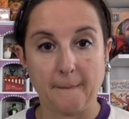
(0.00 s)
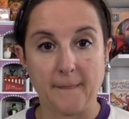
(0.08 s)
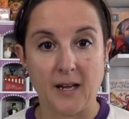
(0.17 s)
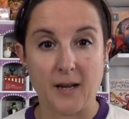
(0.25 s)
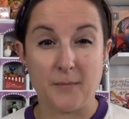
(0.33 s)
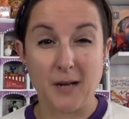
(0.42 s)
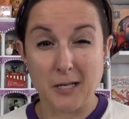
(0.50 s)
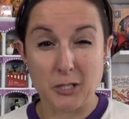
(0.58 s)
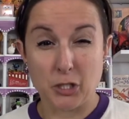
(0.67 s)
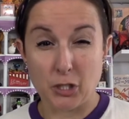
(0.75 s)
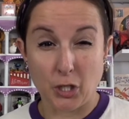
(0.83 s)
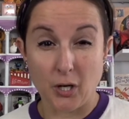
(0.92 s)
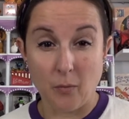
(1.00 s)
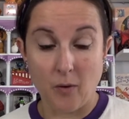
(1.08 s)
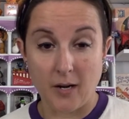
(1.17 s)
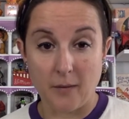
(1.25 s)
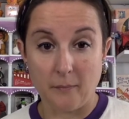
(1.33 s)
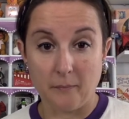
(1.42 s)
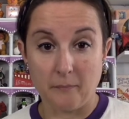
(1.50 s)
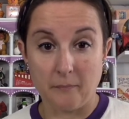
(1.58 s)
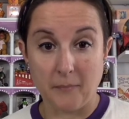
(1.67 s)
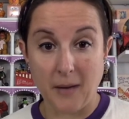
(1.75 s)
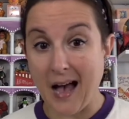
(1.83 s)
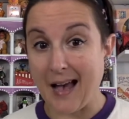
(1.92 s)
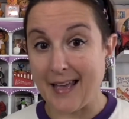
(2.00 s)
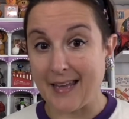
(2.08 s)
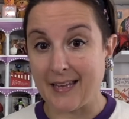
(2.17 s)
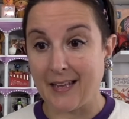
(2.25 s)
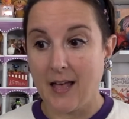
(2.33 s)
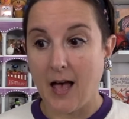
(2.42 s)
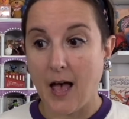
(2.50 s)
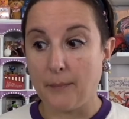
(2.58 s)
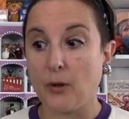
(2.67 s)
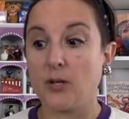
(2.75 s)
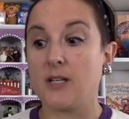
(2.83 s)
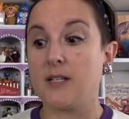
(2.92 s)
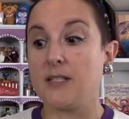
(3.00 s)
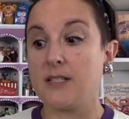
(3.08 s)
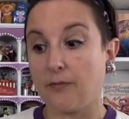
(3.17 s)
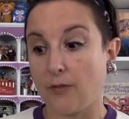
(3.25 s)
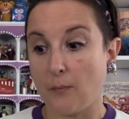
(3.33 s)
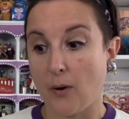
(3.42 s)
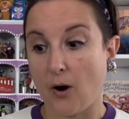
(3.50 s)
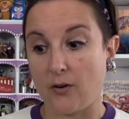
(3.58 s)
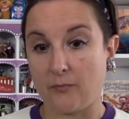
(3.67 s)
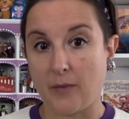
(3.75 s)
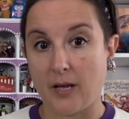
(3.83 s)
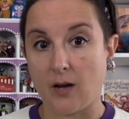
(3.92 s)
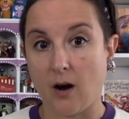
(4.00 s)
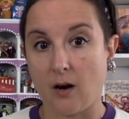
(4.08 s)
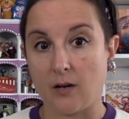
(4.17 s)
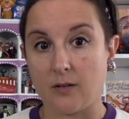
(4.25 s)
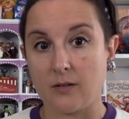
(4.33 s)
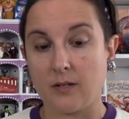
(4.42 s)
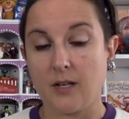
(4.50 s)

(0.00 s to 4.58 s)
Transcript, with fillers: that I'm not sure I want to buy, I put in a different part of my cart